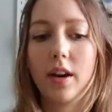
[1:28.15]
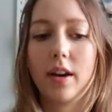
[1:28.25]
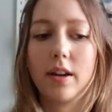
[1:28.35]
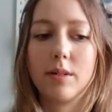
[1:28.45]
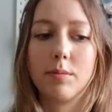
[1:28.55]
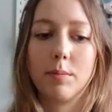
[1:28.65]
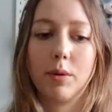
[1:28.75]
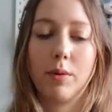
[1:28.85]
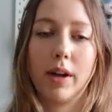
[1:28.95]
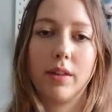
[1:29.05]
Um, but
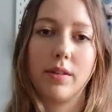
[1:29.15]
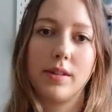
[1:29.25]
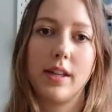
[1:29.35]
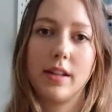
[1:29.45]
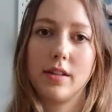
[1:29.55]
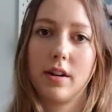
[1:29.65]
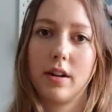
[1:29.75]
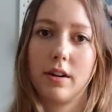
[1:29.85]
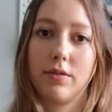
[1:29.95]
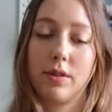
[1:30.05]
while those things
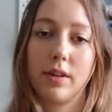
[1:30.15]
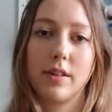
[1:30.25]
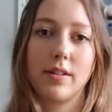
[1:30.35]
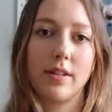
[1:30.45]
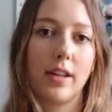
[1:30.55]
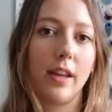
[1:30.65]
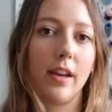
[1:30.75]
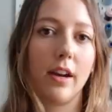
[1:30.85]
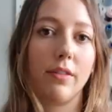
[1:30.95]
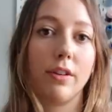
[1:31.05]
are focused on taking
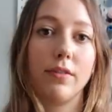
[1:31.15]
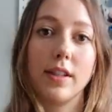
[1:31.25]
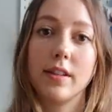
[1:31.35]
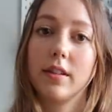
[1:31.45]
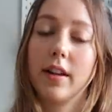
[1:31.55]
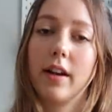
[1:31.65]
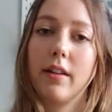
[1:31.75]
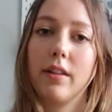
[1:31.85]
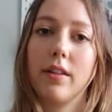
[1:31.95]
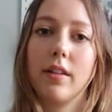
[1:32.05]
care of your physical
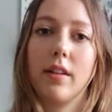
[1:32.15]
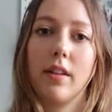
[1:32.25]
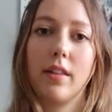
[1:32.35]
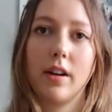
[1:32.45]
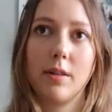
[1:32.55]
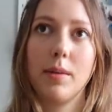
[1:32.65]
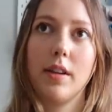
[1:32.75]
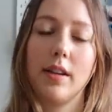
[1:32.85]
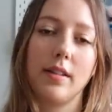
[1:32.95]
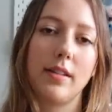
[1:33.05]
health, Therapy
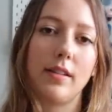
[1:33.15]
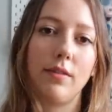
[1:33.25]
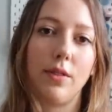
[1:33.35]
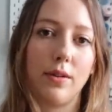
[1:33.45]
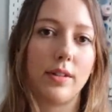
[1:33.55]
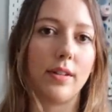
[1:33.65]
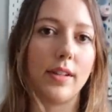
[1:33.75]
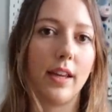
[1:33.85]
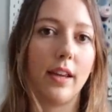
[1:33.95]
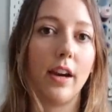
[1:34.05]
is focused on
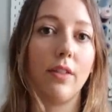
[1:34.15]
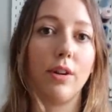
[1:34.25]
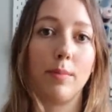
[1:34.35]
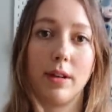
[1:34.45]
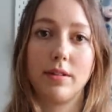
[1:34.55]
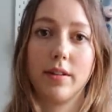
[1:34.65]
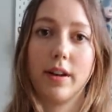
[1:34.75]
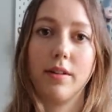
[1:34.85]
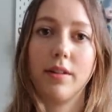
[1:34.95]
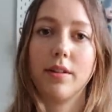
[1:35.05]
taking care of your mental
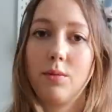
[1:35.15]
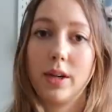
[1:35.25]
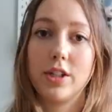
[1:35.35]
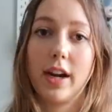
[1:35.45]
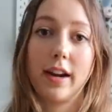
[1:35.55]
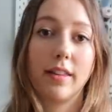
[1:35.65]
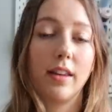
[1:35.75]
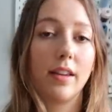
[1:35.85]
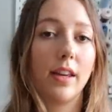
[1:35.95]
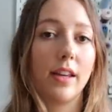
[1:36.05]
health, which I
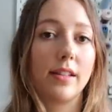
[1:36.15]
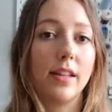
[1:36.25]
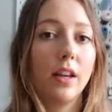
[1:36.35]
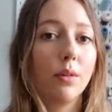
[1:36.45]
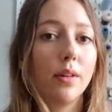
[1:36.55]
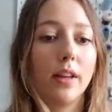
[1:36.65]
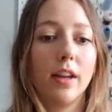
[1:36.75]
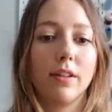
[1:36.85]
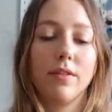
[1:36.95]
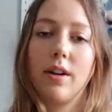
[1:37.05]
think is equally,
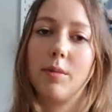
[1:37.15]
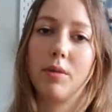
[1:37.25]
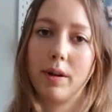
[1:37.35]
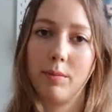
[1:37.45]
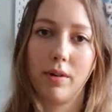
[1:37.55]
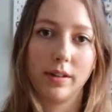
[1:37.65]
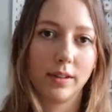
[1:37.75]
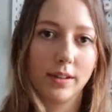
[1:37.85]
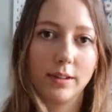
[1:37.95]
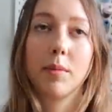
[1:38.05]
if not more
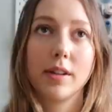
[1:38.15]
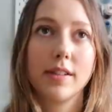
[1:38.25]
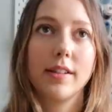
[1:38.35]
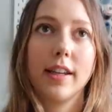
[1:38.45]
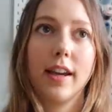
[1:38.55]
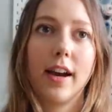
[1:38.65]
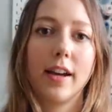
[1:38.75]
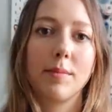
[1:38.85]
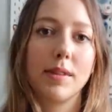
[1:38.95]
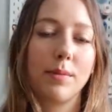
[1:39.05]
important. Personally, I
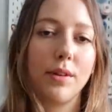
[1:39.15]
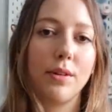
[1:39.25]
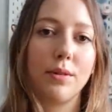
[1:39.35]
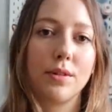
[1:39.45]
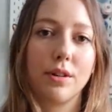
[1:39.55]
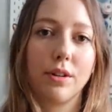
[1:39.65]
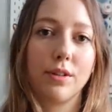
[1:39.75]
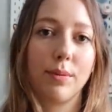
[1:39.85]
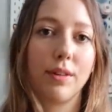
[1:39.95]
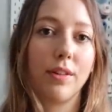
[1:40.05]
am someone who struggles
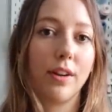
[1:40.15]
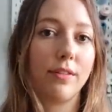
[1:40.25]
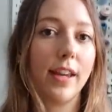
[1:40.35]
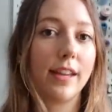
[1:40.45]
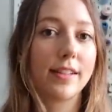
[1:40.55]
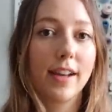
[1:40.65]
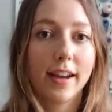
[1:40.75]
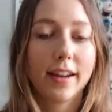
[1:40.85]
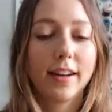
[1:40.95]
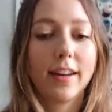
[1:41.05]
with a lot of
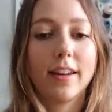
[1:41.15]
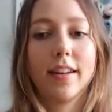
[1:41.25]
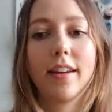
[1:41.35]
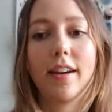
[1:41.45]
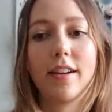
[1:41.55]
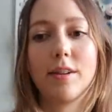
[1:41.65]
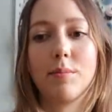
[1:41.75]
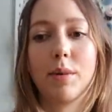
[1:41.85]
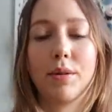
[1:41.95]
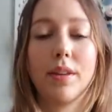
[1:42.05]
anxiety, um,
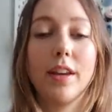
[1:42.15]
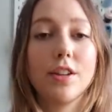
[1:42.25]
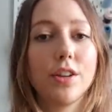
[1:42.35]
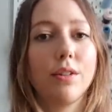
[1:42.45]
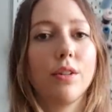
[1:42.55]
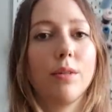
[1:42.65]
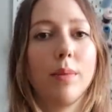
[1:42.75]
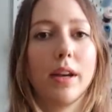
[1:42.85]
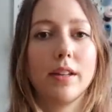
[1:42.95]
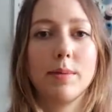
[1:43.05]
both in general,
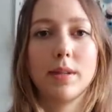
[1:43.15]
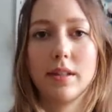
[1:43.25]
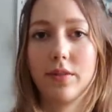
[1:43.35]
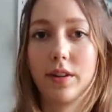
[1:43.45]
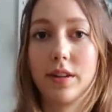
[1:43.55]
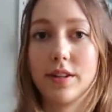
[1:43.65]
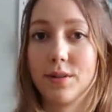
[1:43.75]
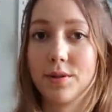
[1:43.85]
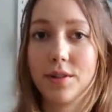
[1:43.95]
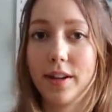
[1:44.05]
but specifically
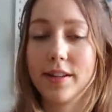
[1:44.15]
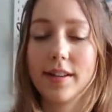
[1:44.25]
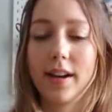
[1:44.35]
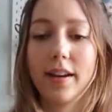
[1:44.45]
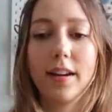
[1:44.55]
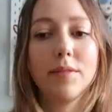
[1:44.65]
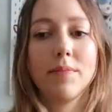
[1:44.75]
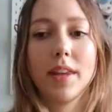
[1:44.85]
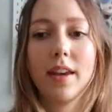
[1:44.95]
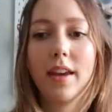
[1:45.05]
social anxiety.
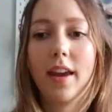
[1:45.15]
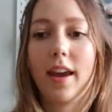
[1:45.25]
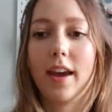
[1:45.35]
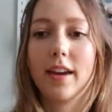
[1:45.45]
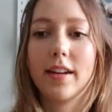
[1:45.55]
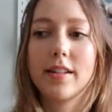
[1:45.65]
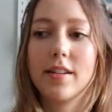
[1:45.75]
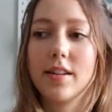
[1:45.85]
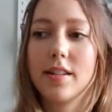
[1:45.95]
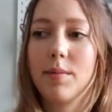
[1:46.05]
And it's
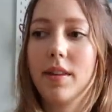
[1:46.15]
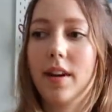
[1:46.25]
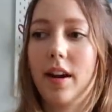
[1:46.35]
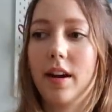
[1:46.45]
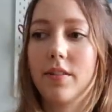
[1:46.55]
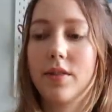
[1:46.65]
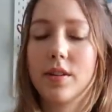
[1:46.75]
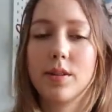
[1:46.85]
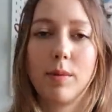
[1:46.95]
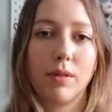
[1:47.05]
not something that I've
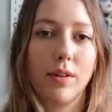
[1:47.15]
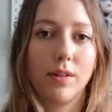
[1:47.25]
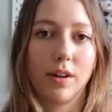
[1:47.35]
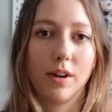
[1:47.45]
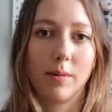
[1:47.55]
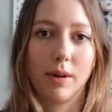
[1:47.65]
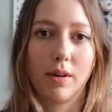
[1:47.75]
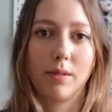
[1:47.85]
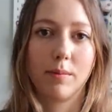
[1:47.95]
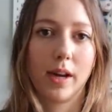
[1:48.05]
spoken a lot about
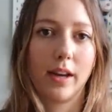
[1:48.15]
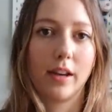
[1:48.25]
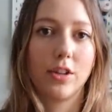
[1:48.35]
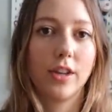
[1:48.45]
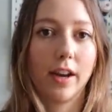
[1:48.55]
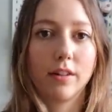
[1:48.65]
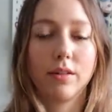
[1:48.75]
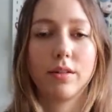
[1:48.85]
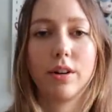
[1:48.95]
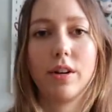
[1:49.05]
on my
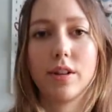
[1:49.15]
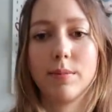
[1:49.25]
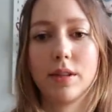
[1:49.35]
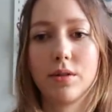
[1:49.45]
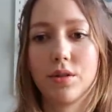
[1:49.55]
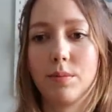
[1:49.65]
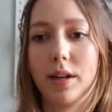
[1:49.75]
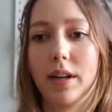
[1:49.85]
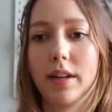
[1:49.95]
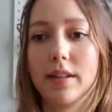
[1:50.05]
channel or across my social
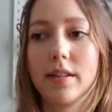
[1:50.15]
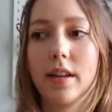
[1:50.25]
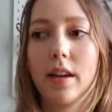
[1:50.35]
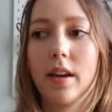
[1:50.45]
medias,